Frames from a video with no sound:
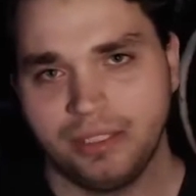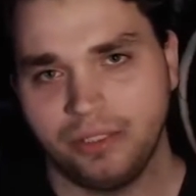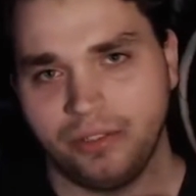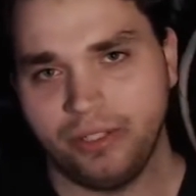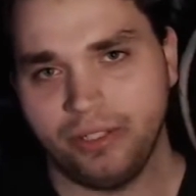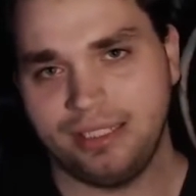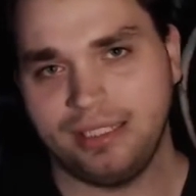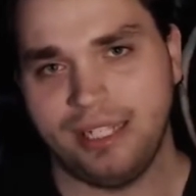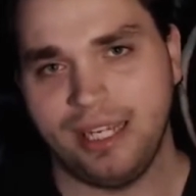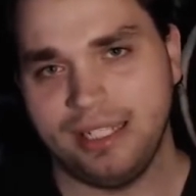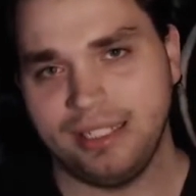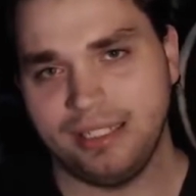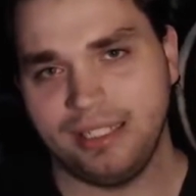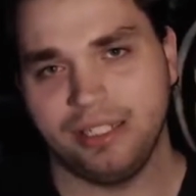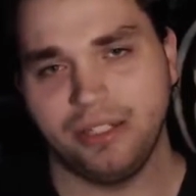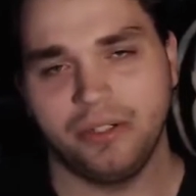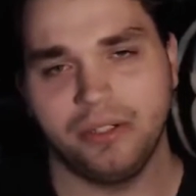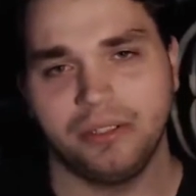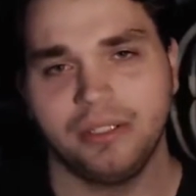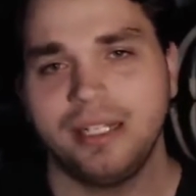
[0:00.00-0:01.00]

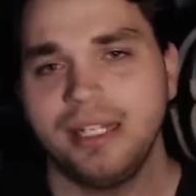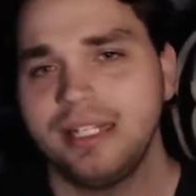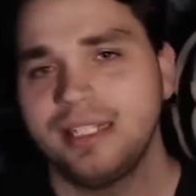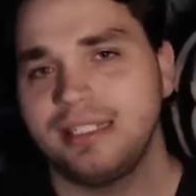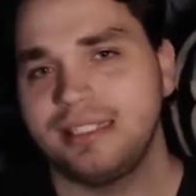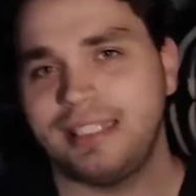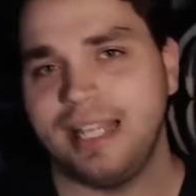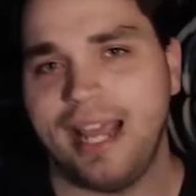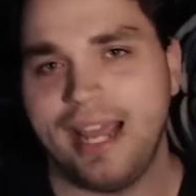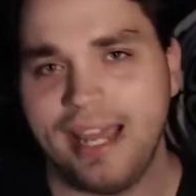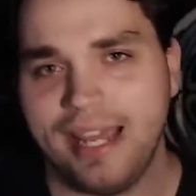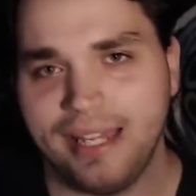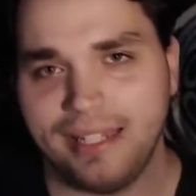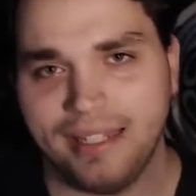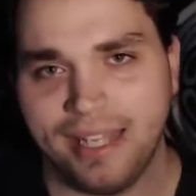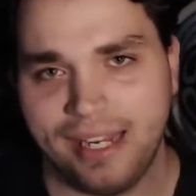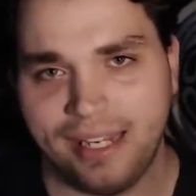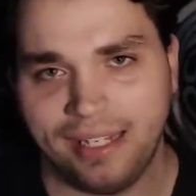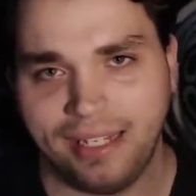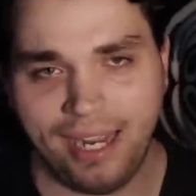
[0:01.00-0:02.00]
criticizing or
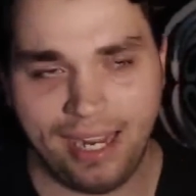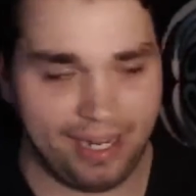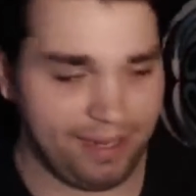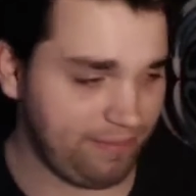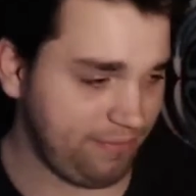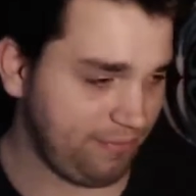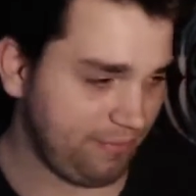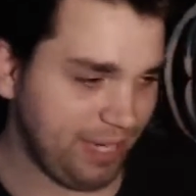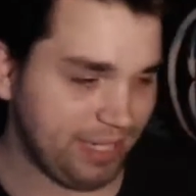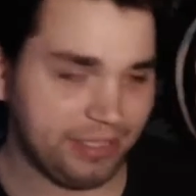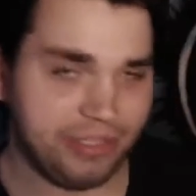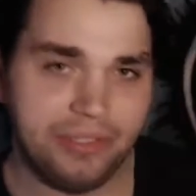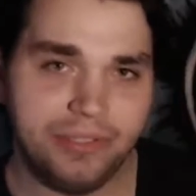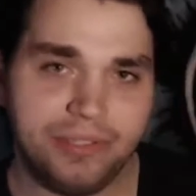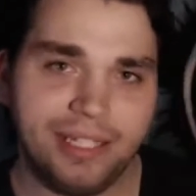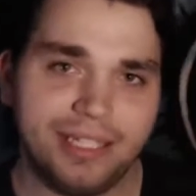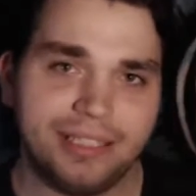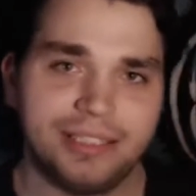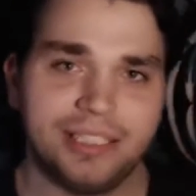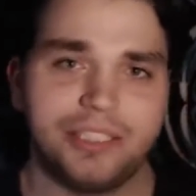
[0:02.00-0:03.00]
saying that I do
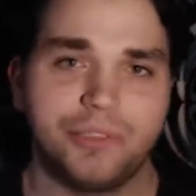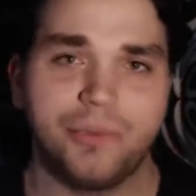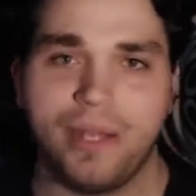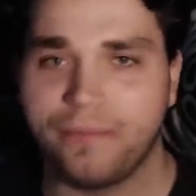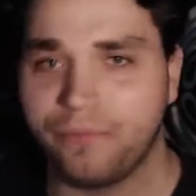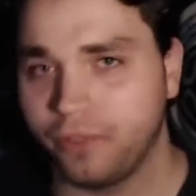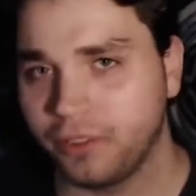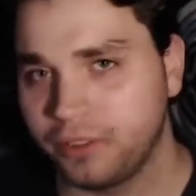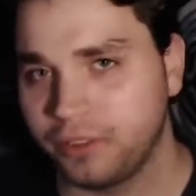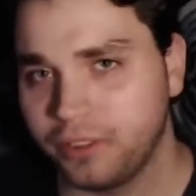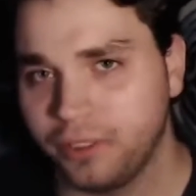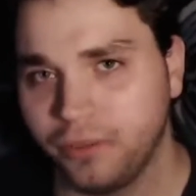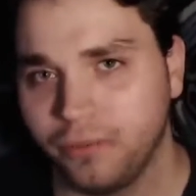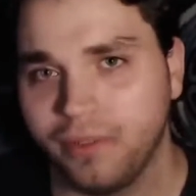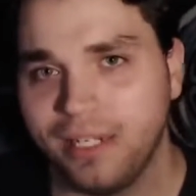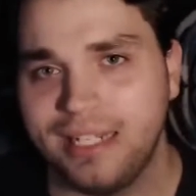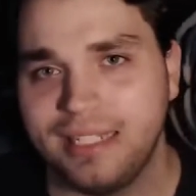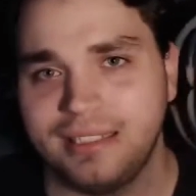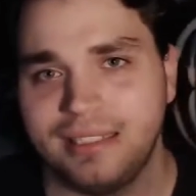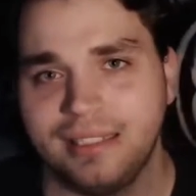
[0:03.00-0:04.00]
things this way for a certain
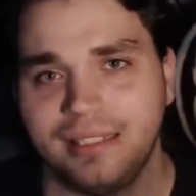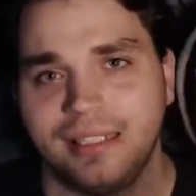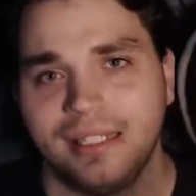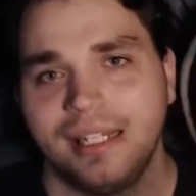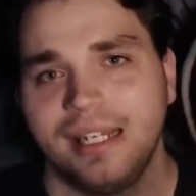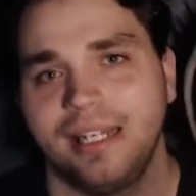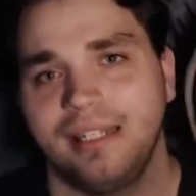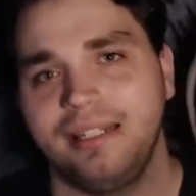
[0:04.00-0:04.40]
reason,